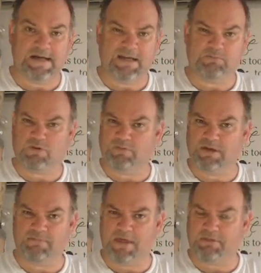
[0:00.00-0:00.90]
in probably
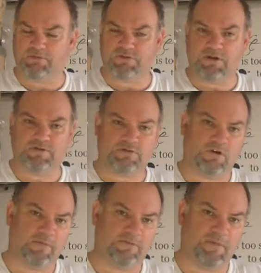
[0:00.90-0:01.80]
a month or so's
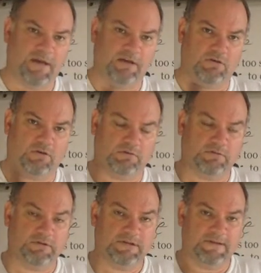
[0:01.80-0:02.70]
time, depending
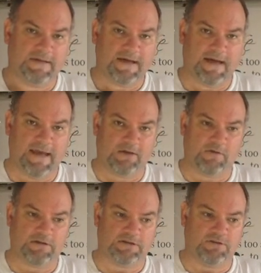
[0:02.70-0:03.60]
on how
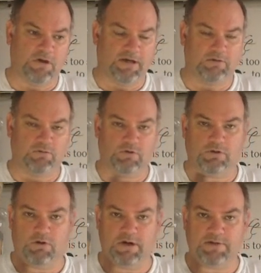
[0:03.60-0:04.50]
quickly Di can
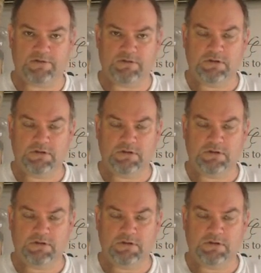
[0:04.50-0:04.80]
organise